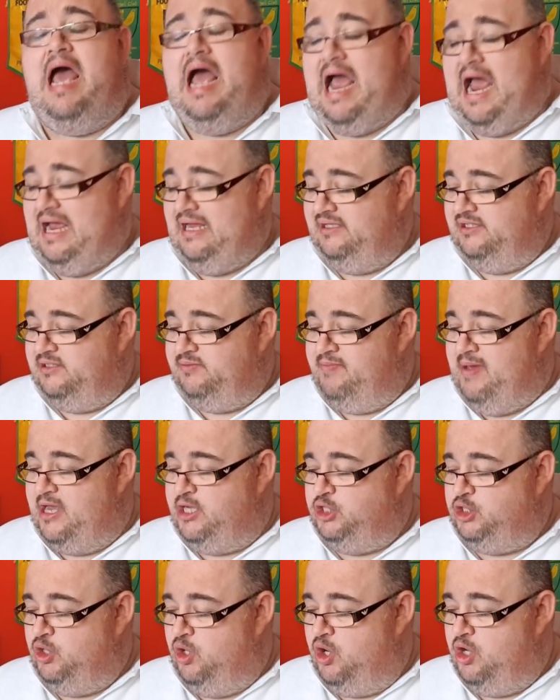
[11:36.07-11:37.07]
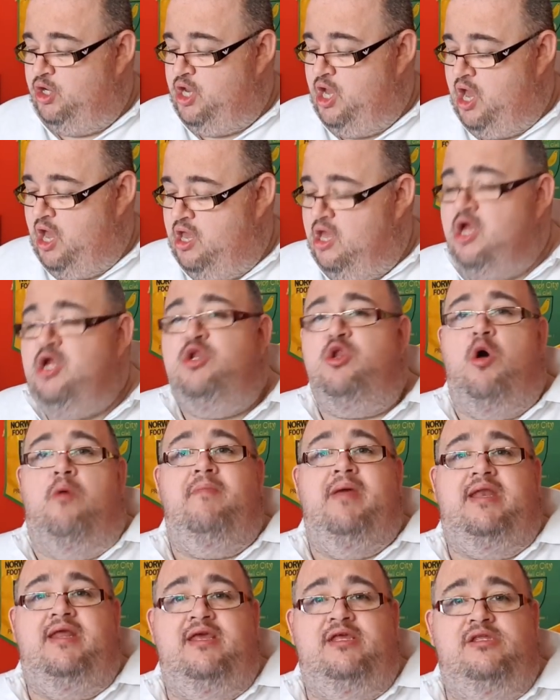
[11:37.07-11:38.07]
and made sure that not
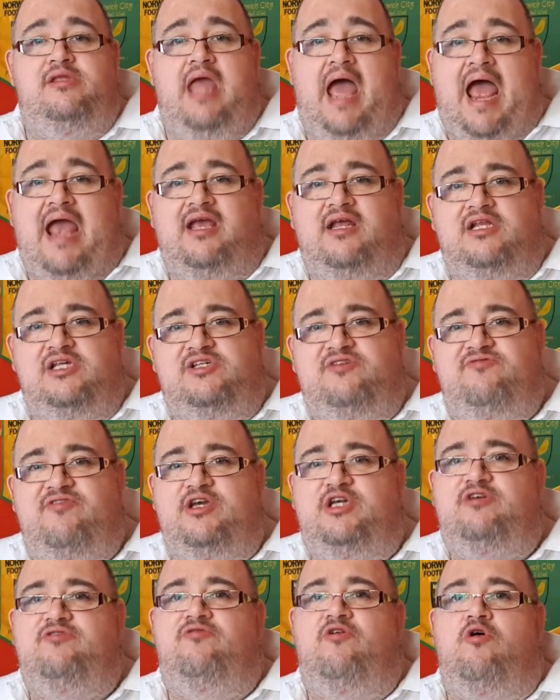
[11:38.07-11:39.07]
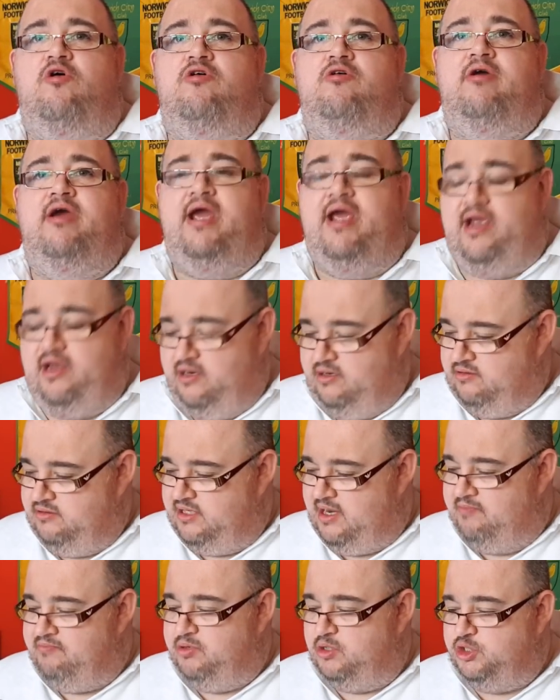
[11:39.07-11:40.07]
many anglers fished for it and
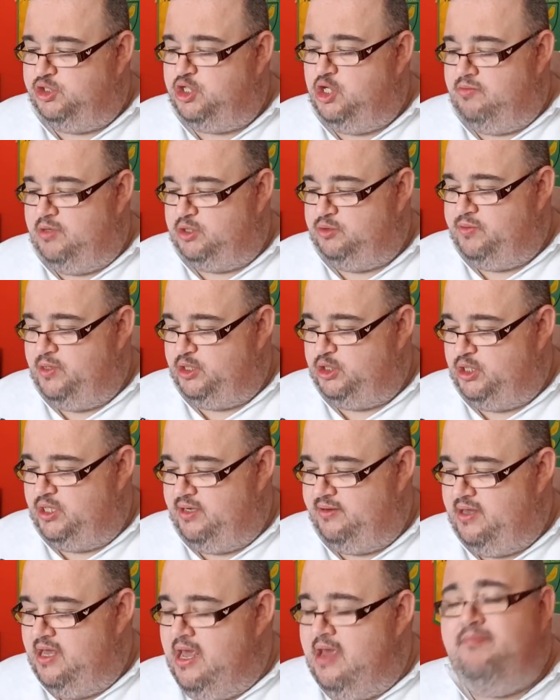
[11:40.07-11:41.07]
didn't put too much pressure on it.